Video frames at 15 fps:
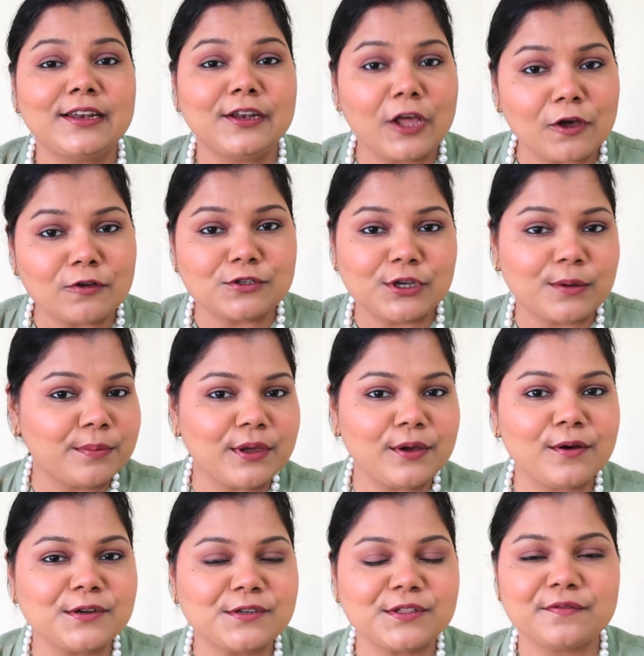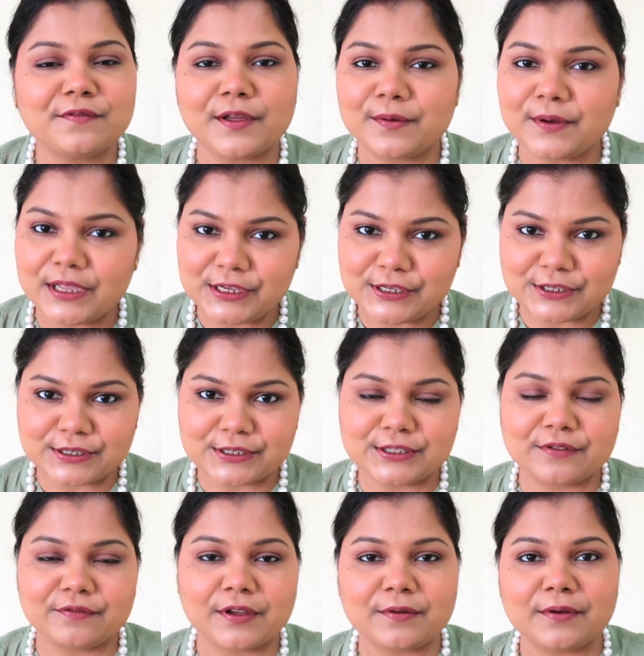Now jumping on to the foundation.
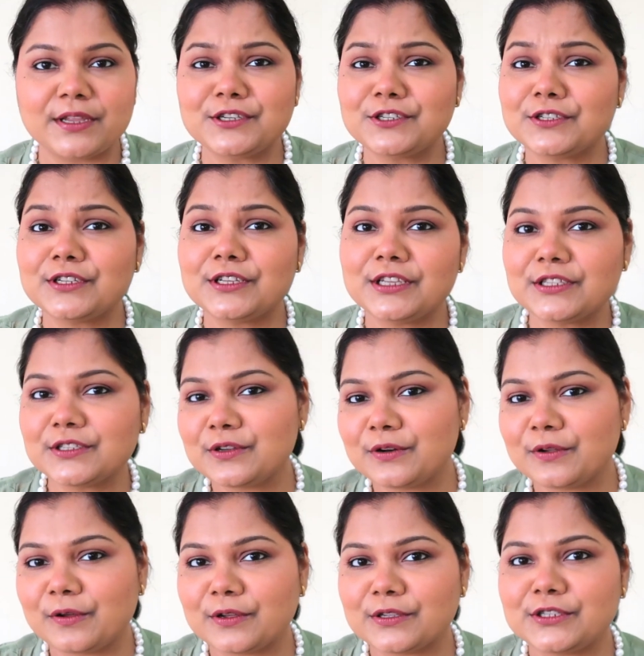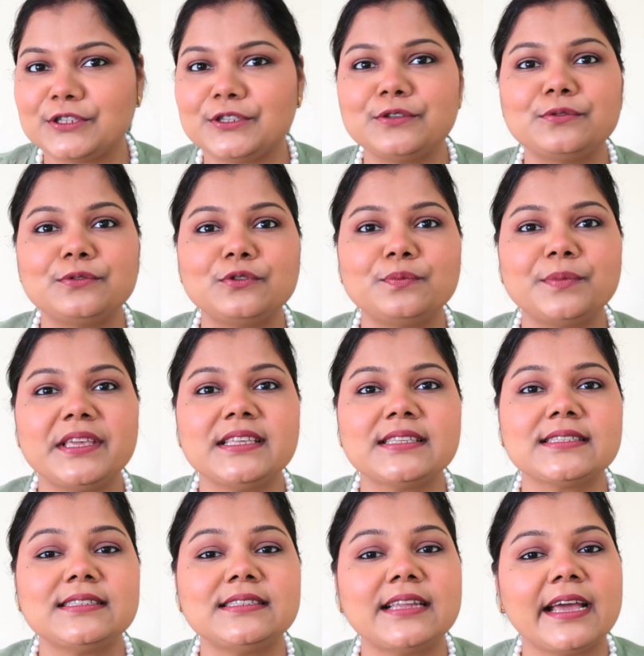The foundation is gonna cost you
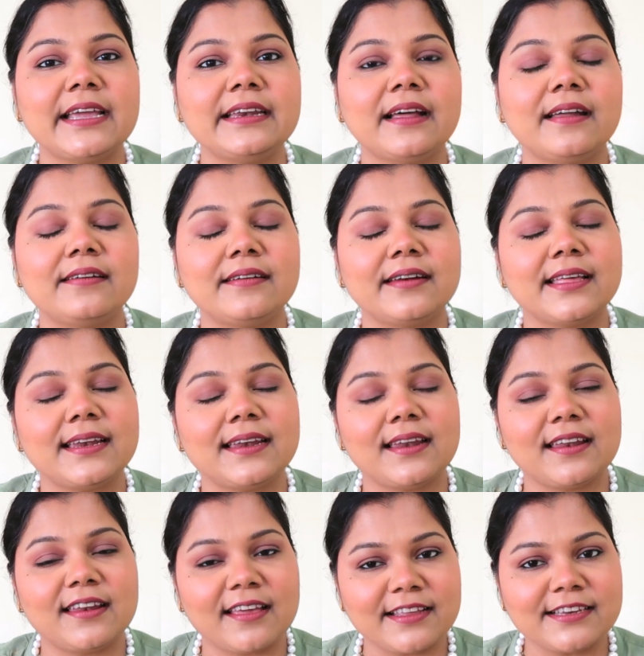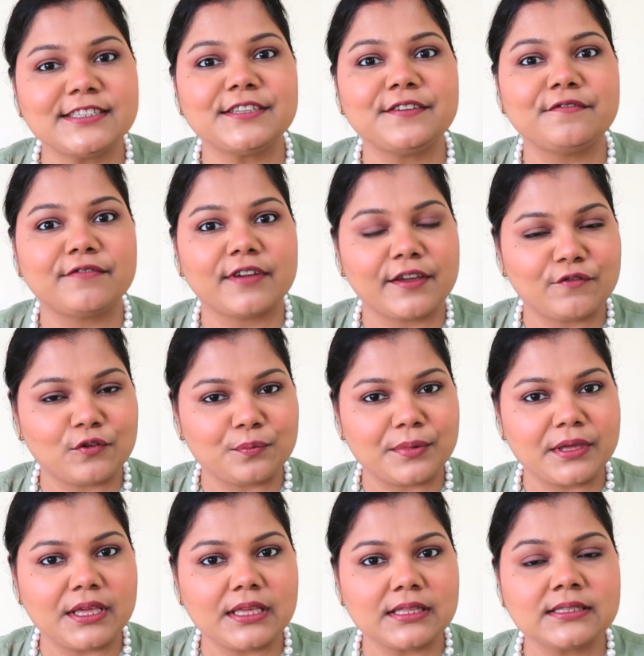rupees 995
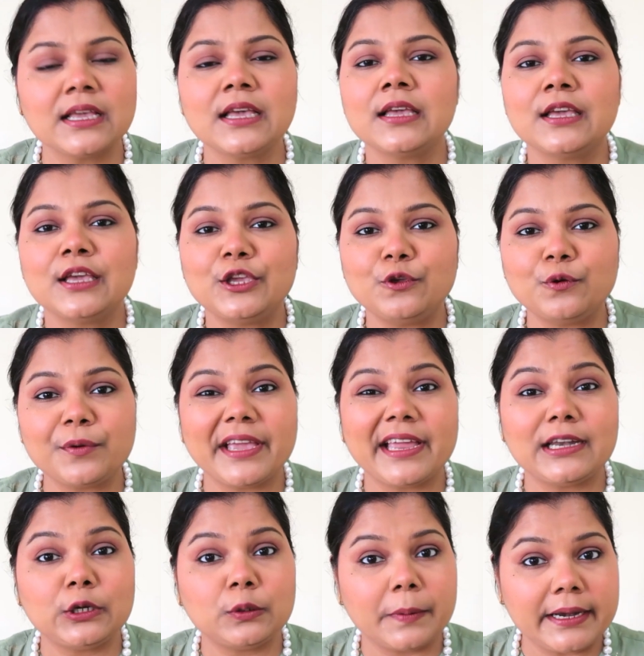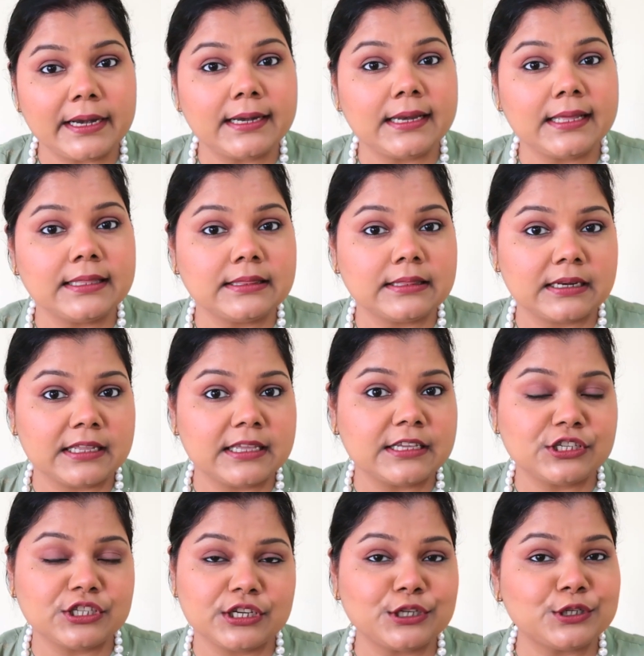rupees. You get
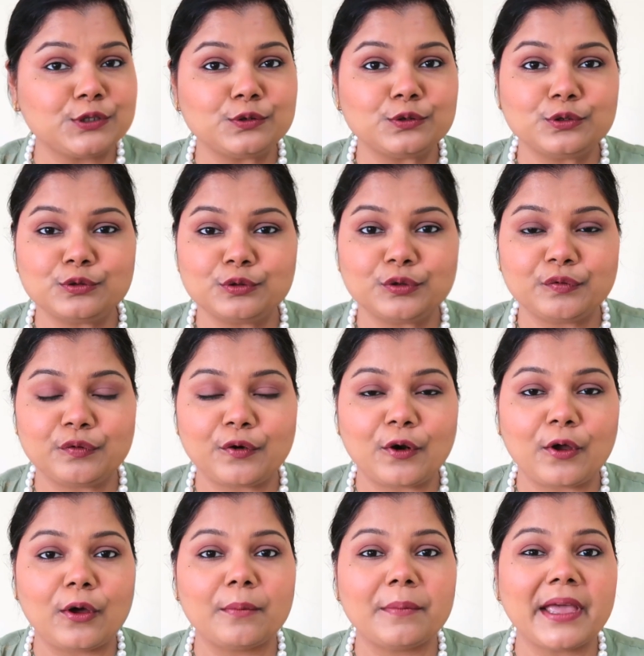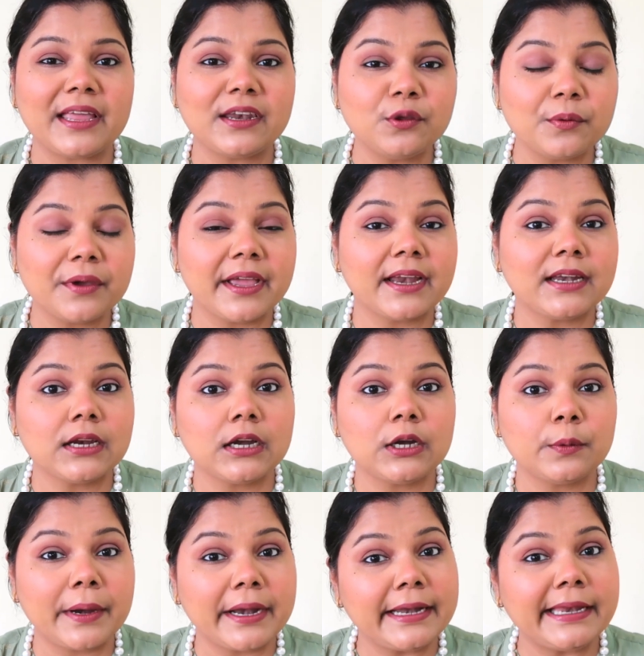23 shades to choose from and you get
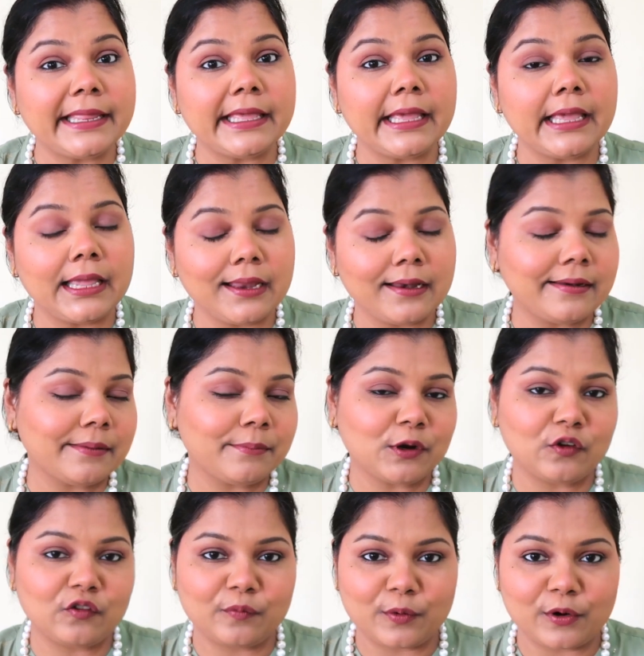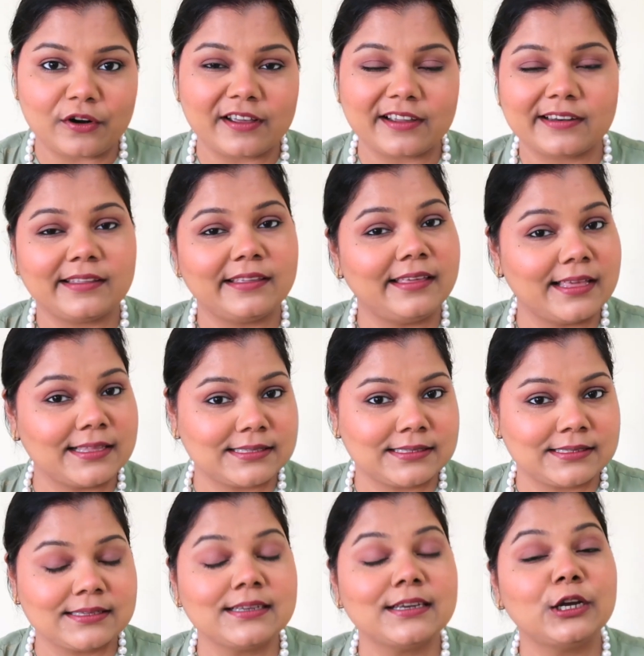28 ml of product.
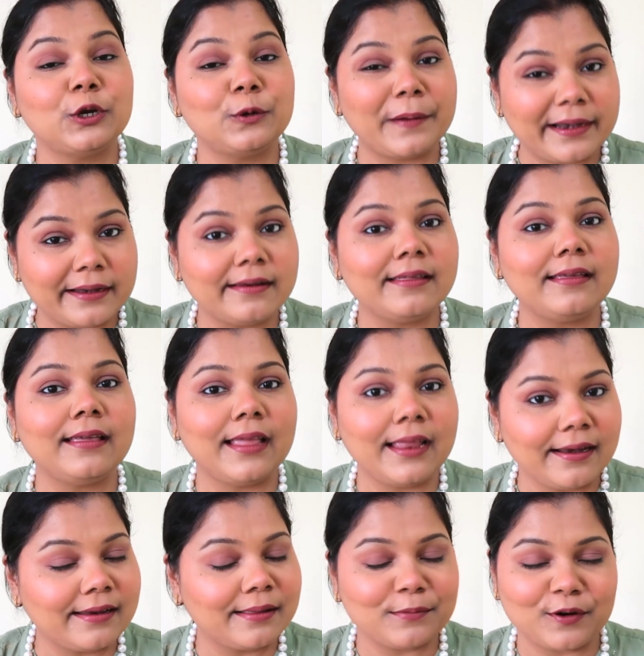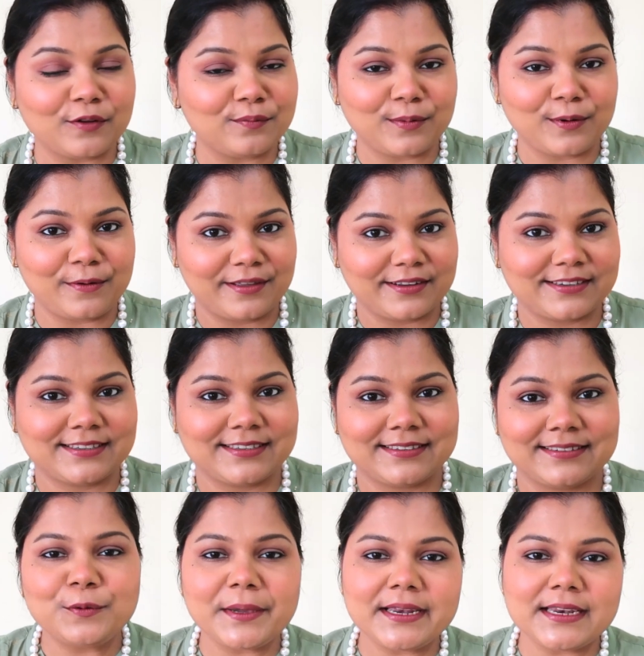Yes. 28 ml of product.
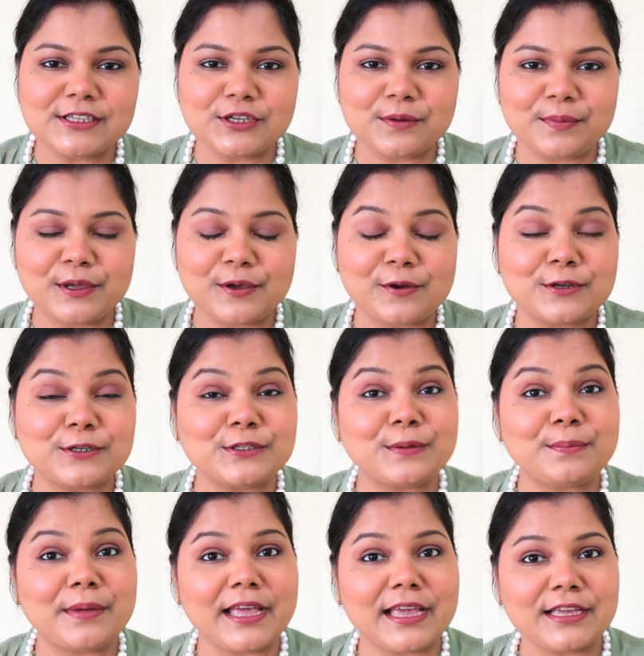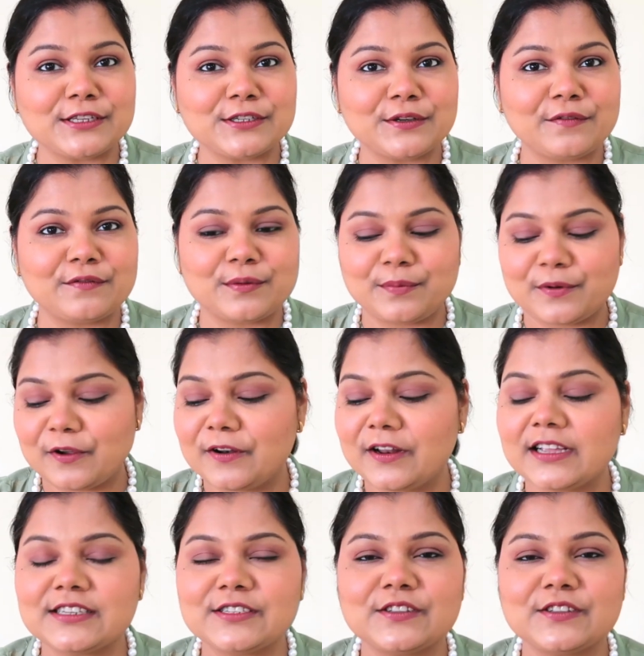Quickly jumping on to the packaging of the product.